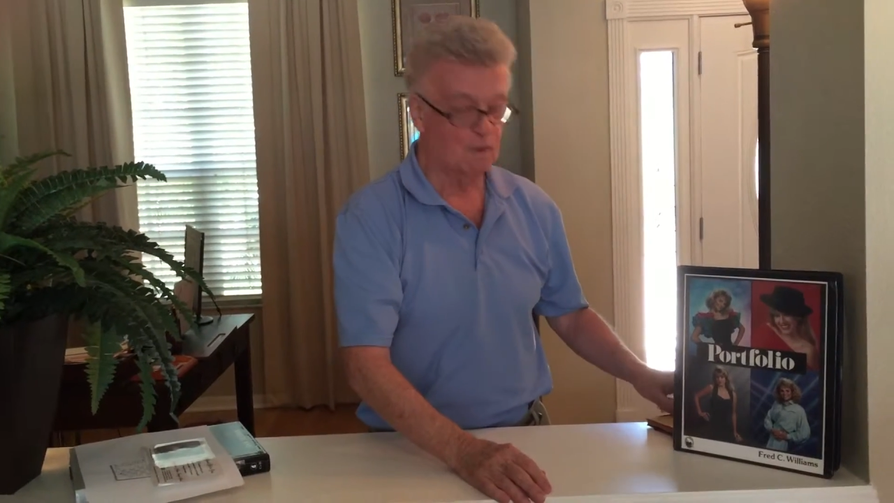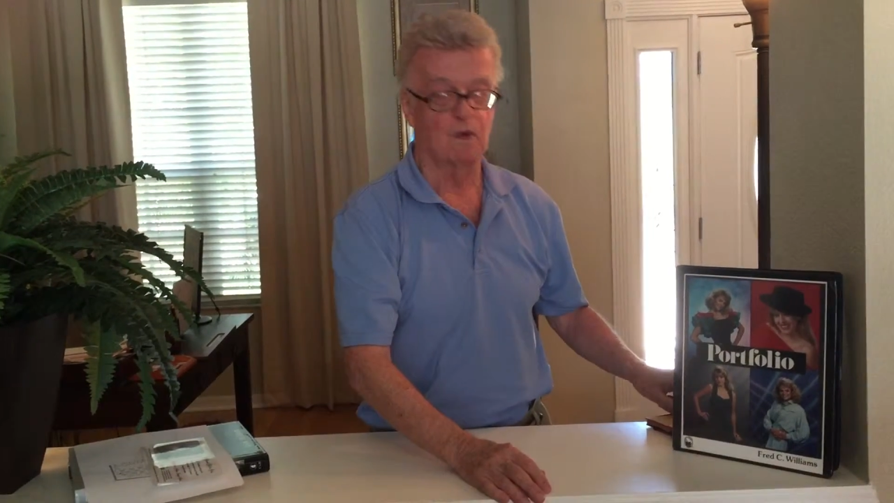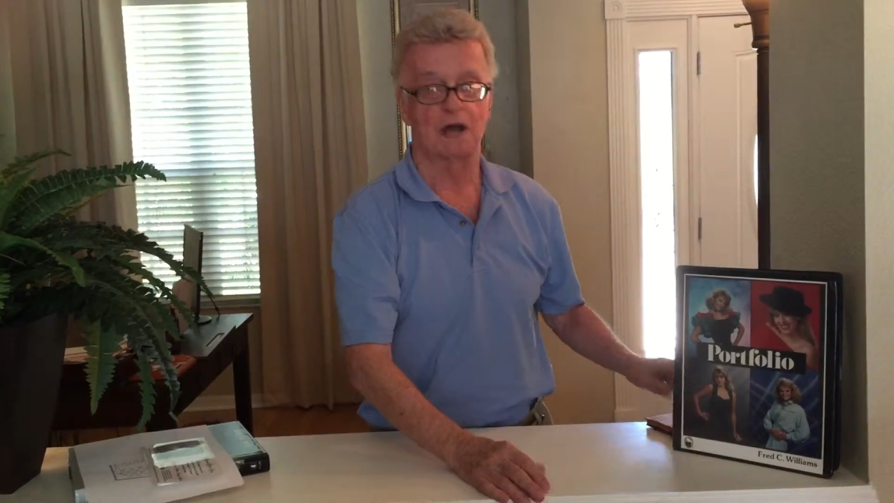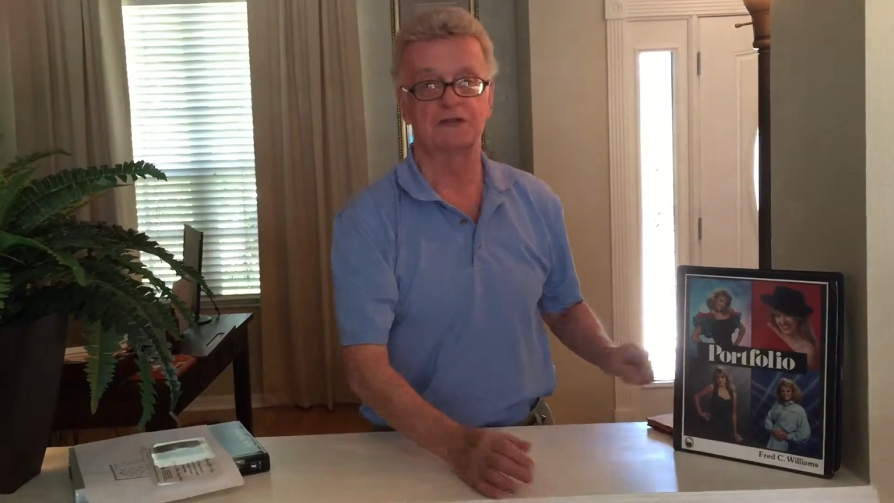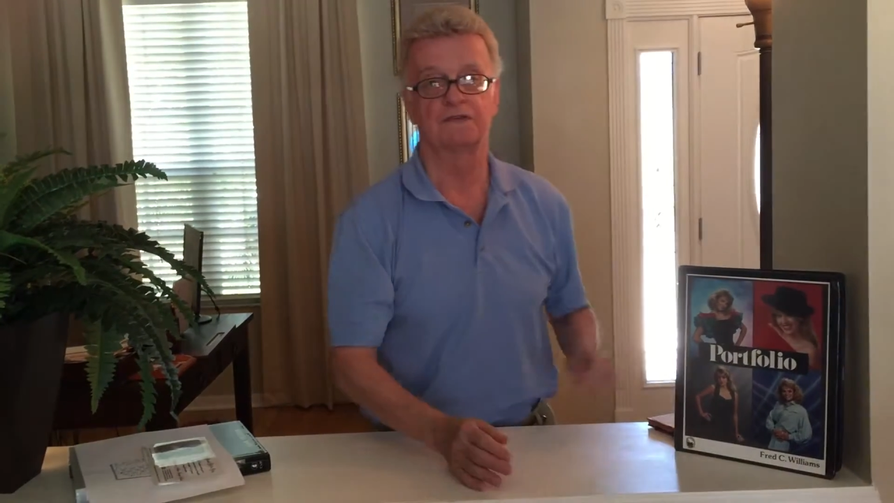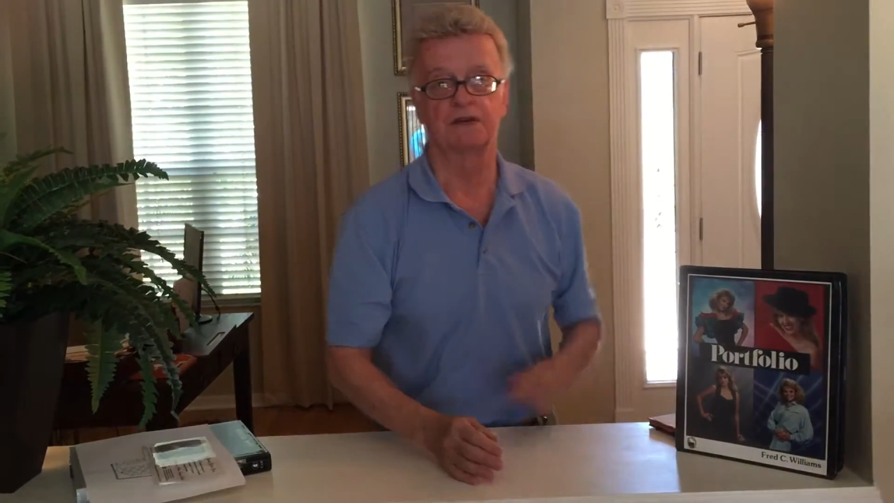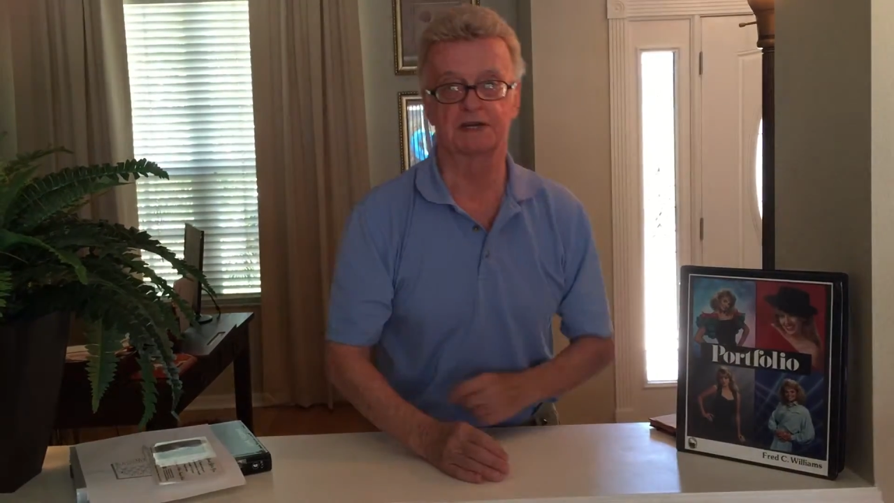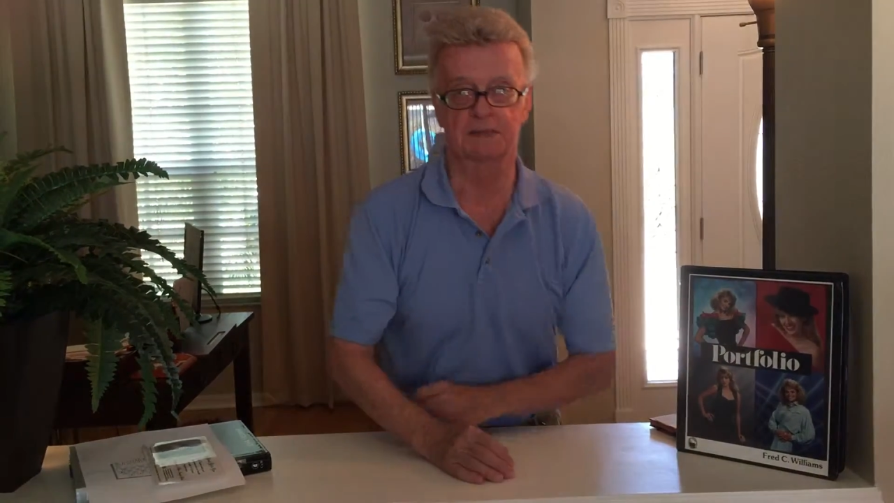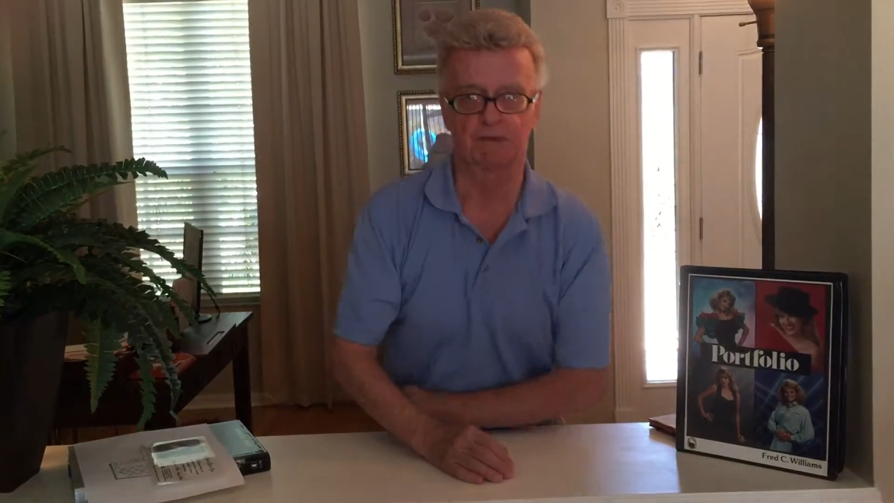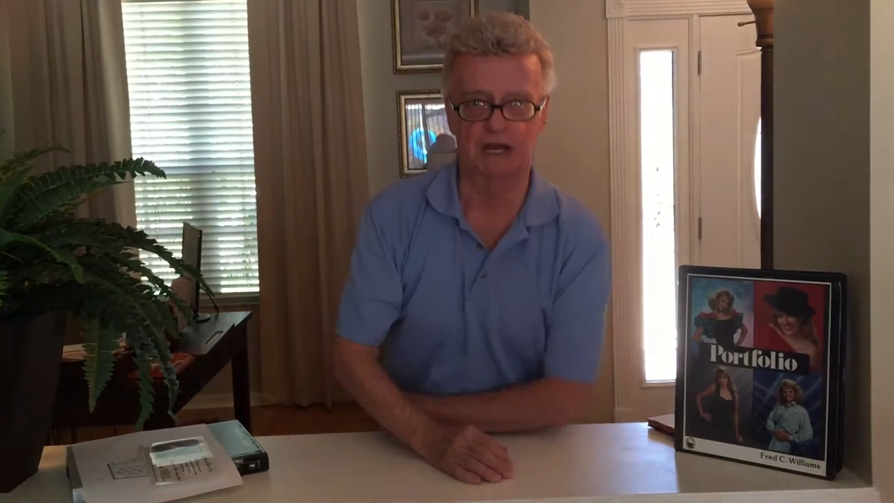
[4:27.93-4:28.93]
Watch for
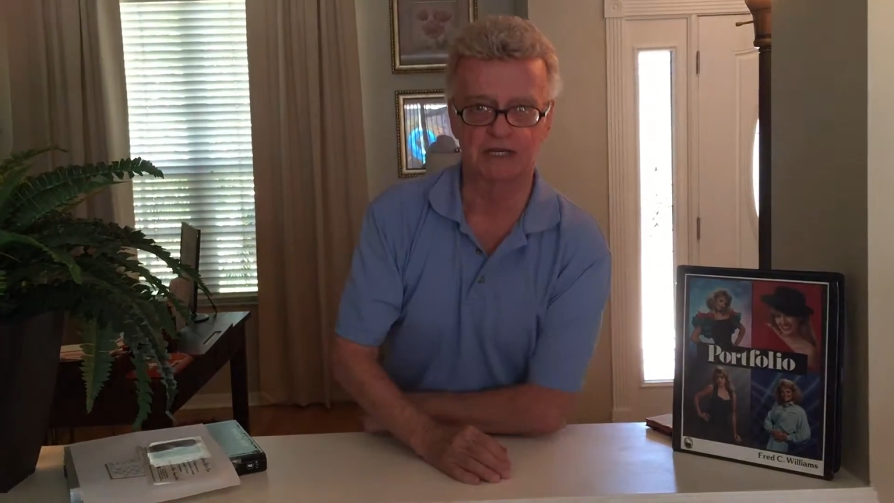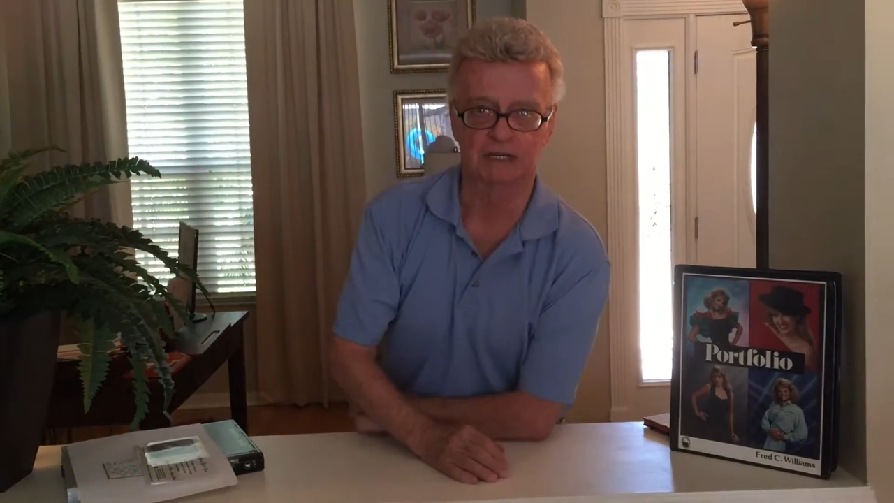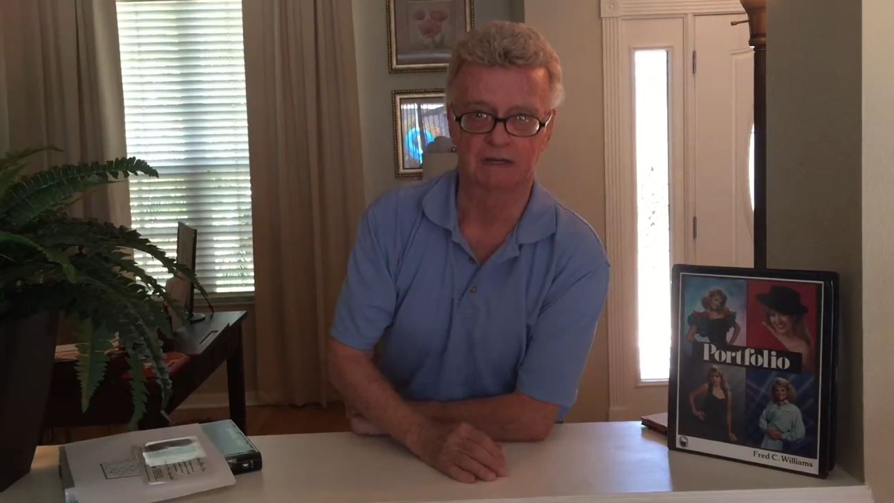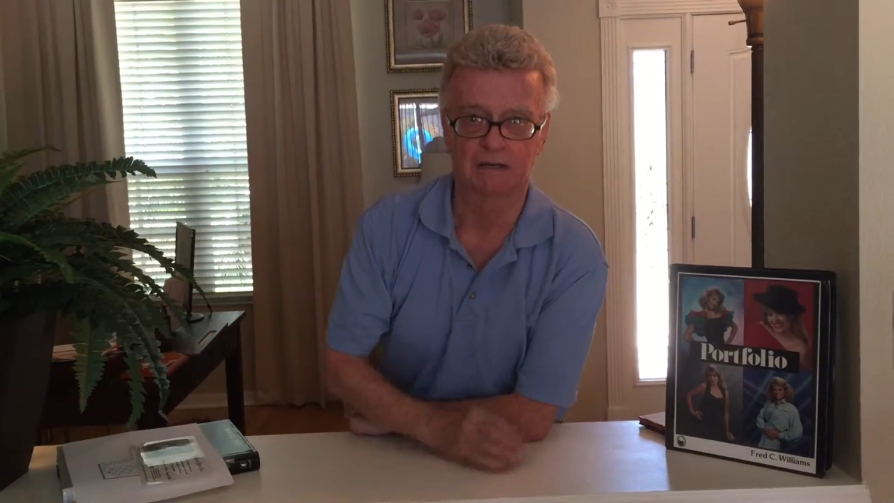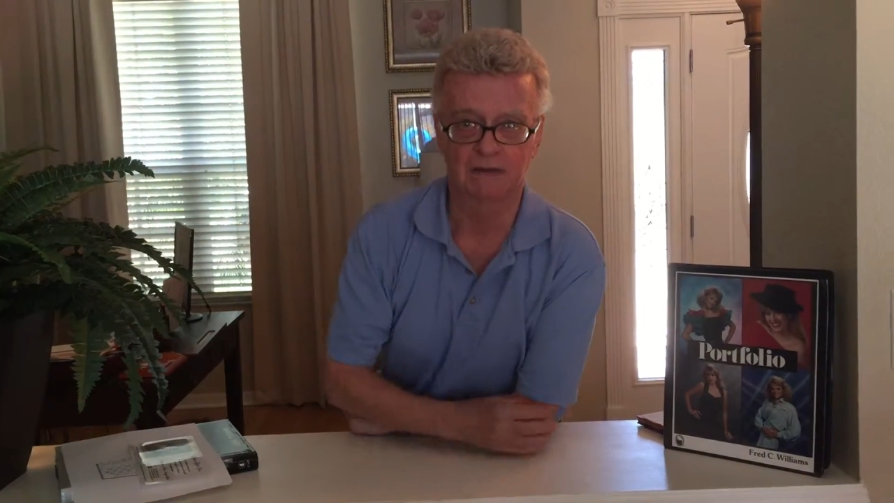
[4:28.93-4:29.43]
expression,